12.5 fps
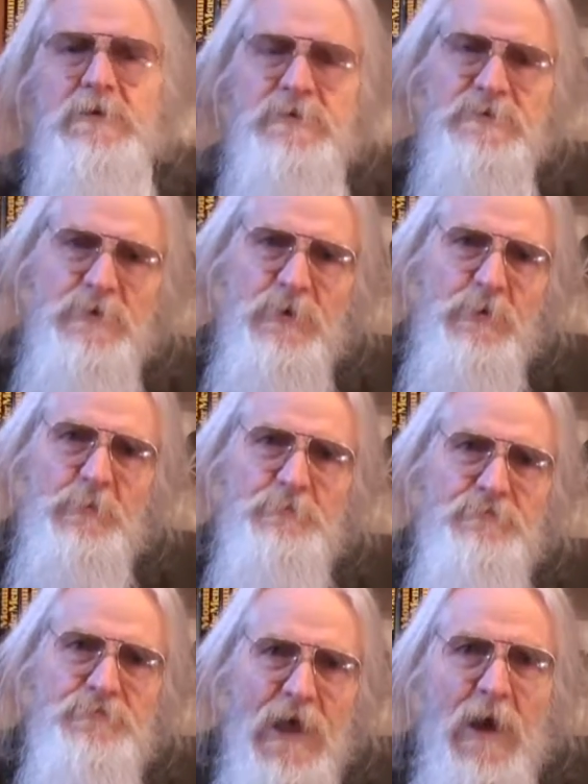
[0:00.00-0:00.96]
So
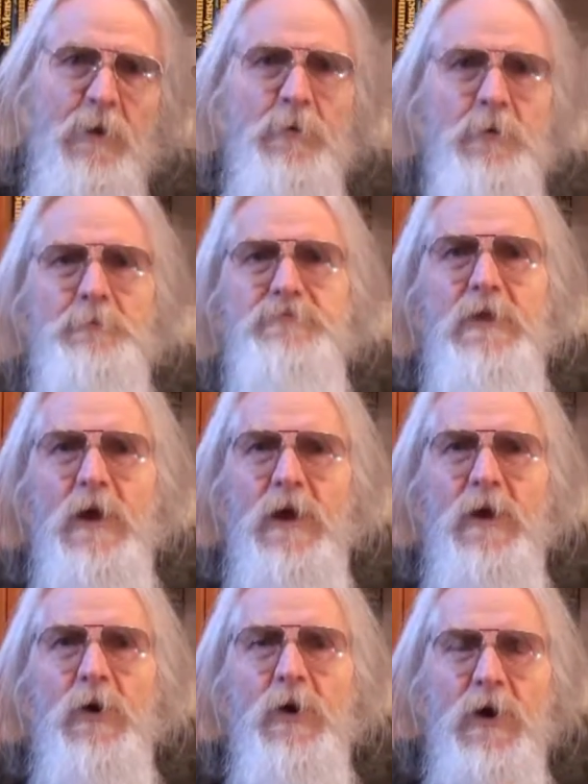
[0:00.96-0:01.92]
now
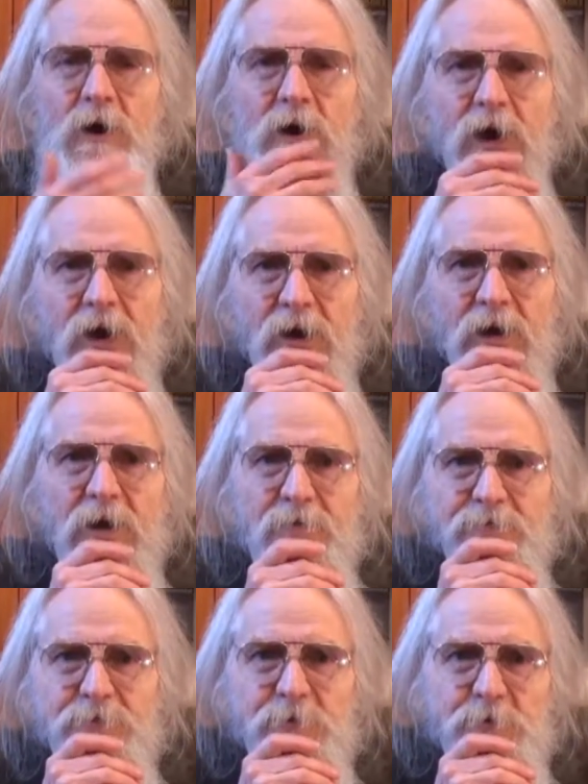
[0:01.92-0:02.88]
I
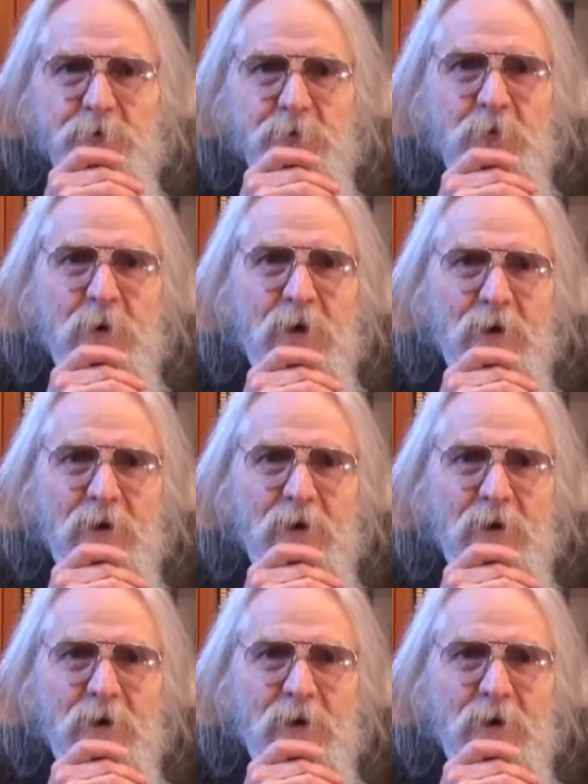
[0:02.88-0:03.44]
have to do